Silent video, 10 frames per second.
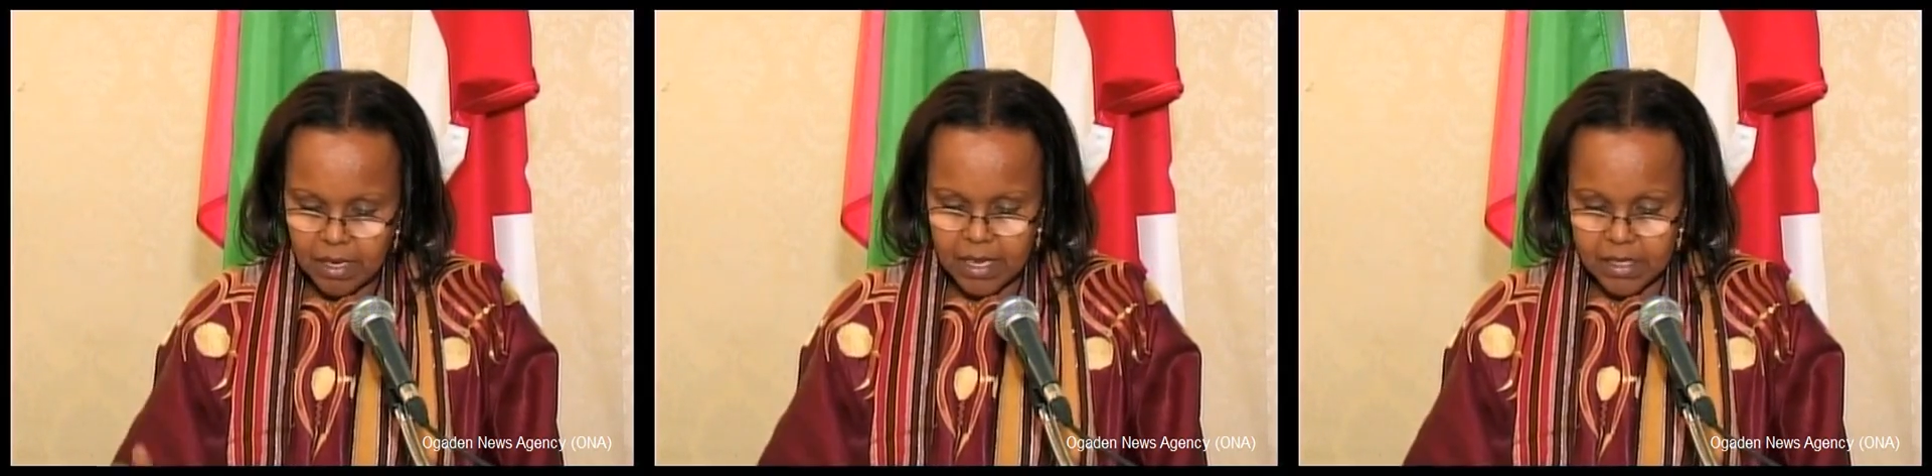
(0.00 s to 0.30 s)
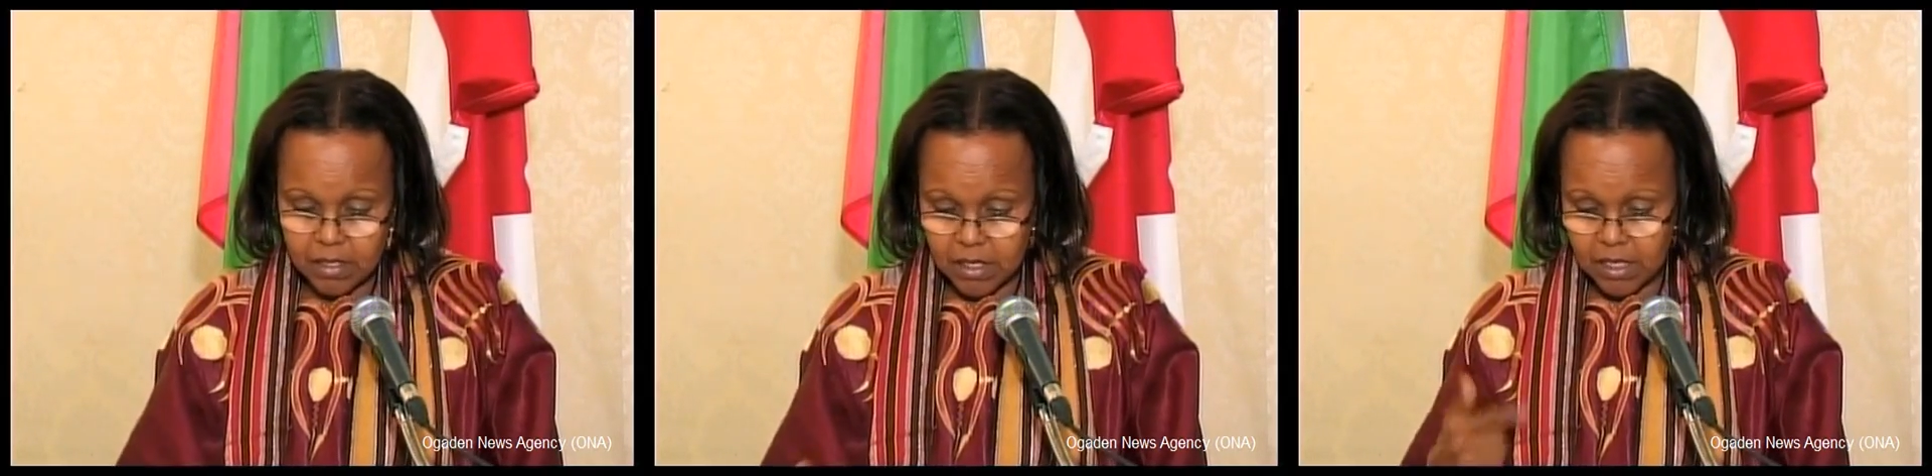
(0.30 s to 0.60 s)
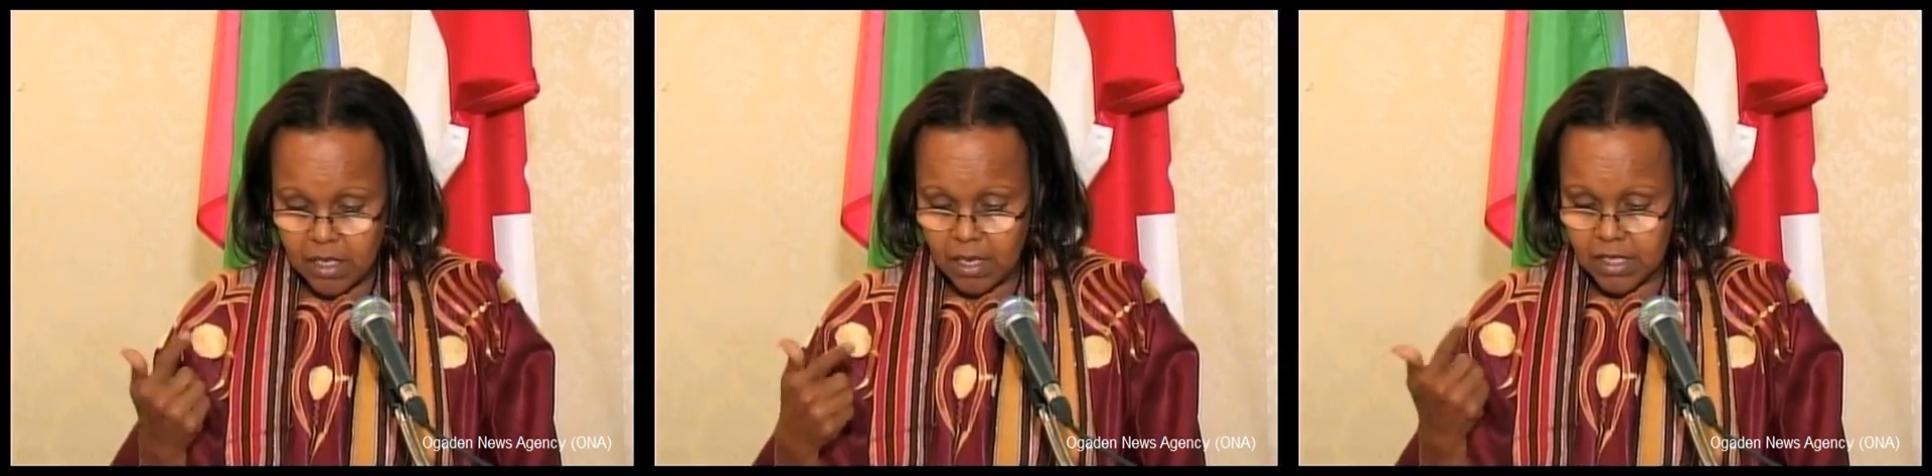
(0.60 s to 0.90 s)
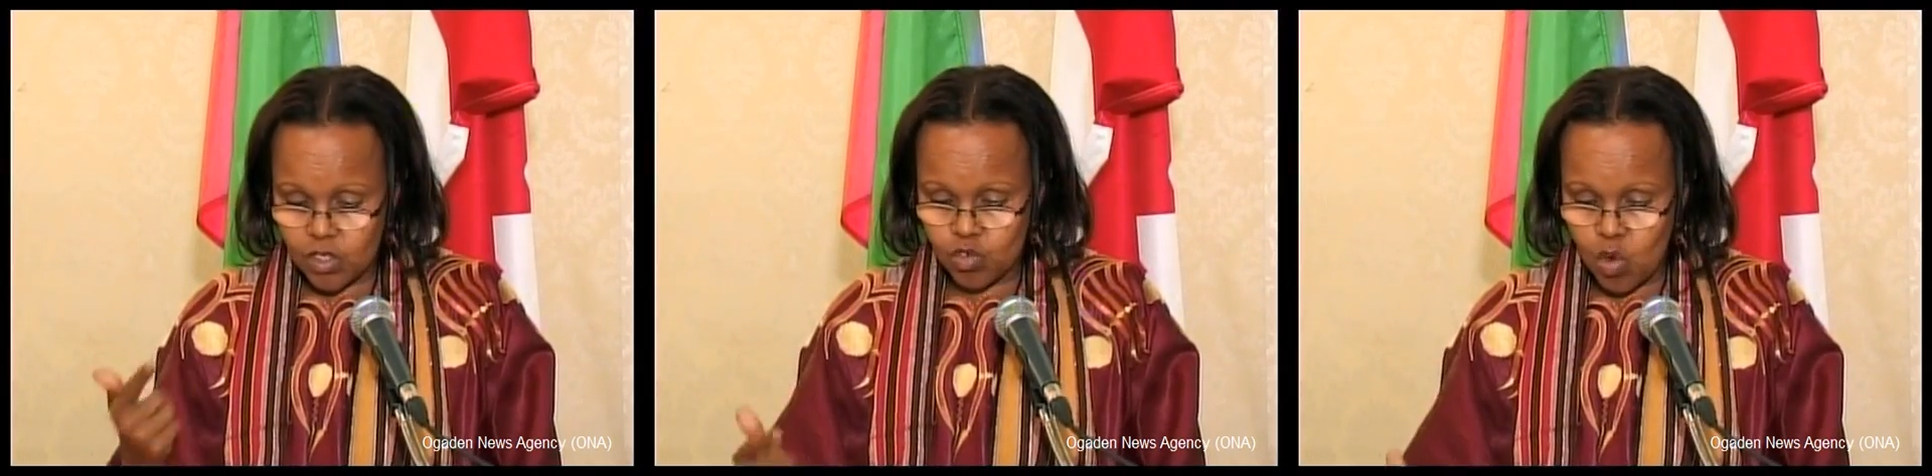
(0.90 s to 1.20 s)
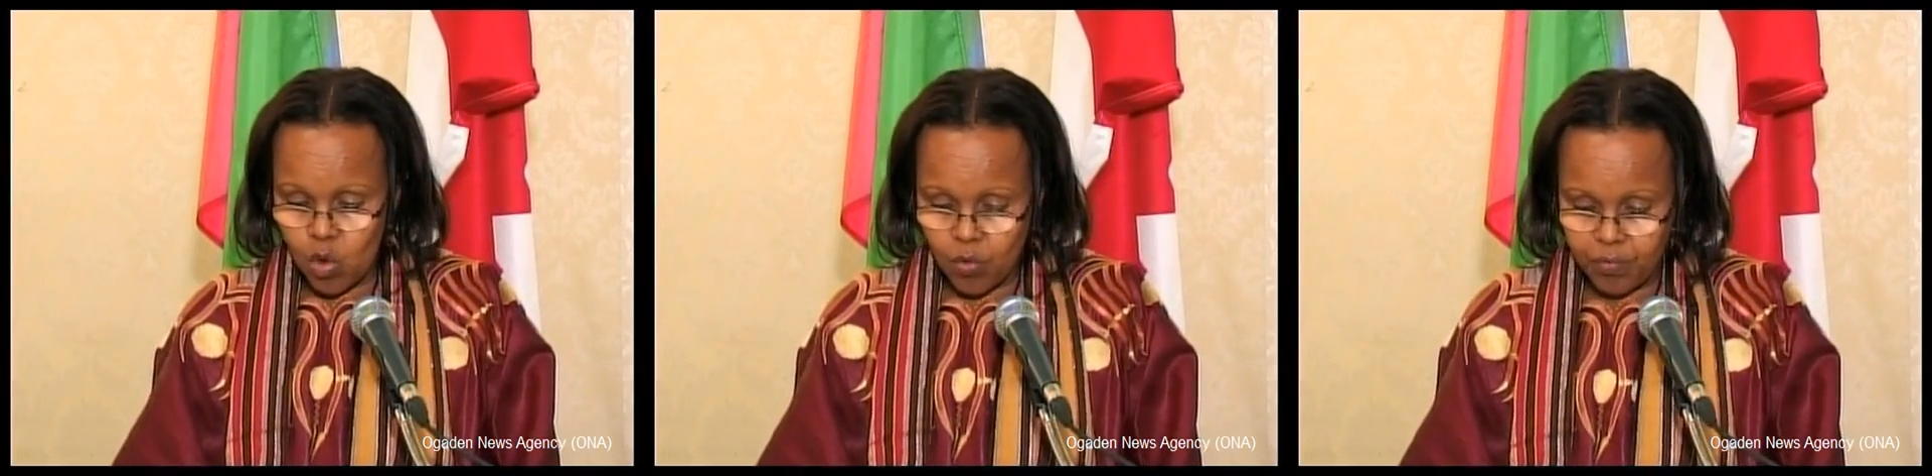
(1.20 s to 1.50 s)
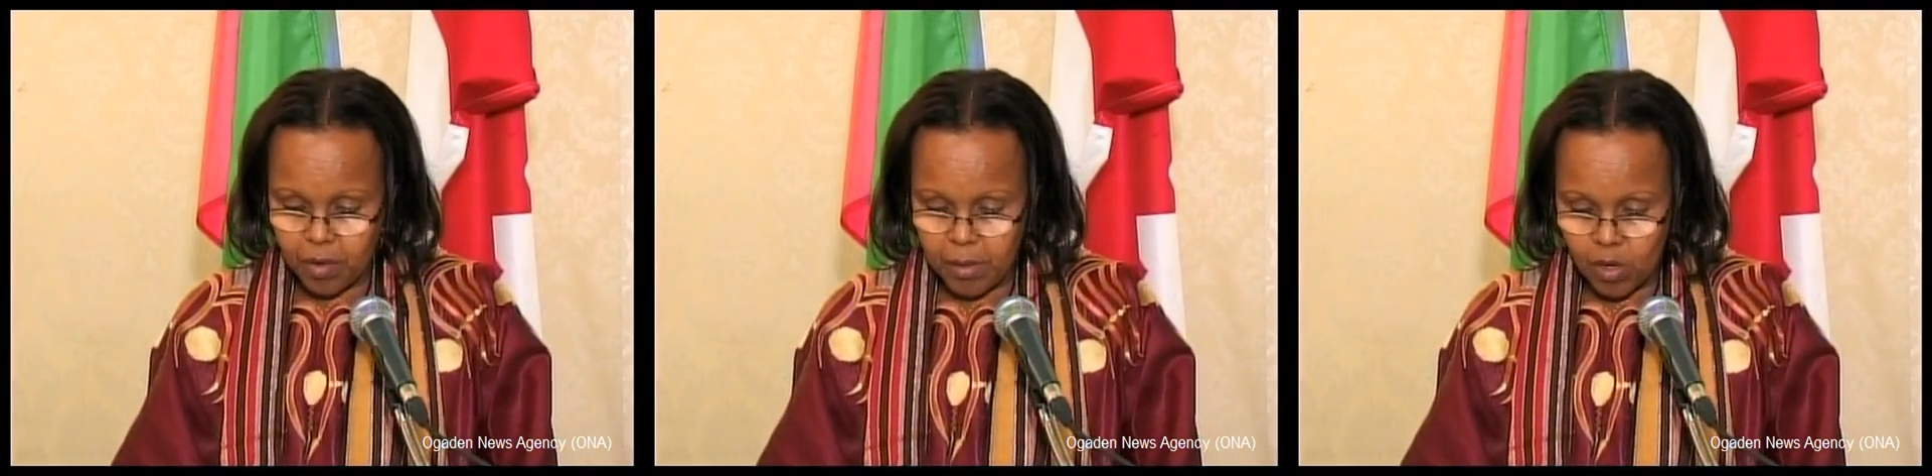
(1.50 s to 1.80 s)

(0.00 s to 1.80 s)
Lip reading: lessons he has drawn from